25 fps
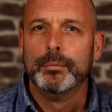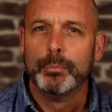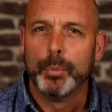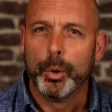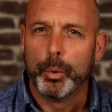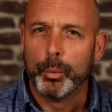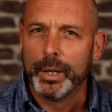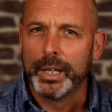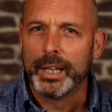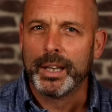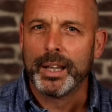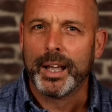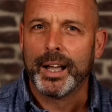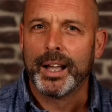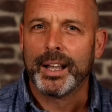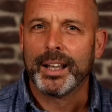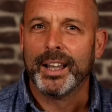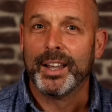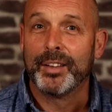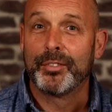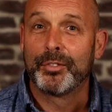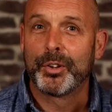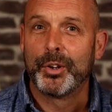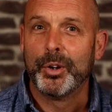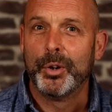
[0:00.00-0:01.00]
But with that,
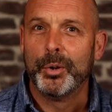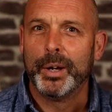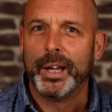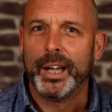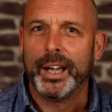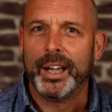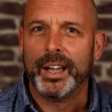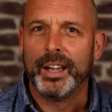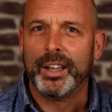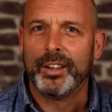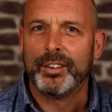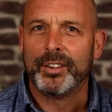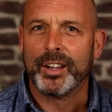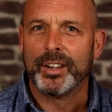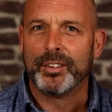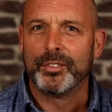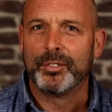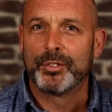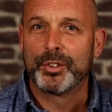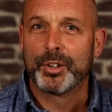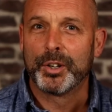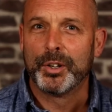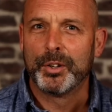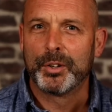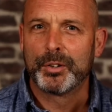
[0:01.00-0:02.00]
let's go ahead
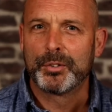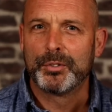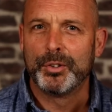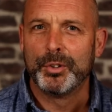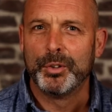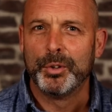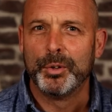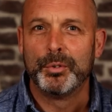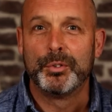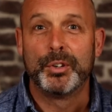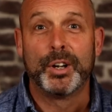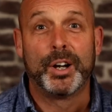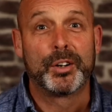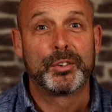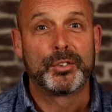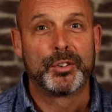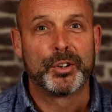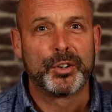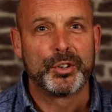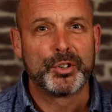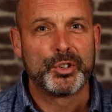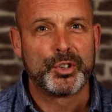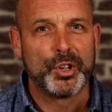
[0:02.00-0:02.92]
and talk to Dr.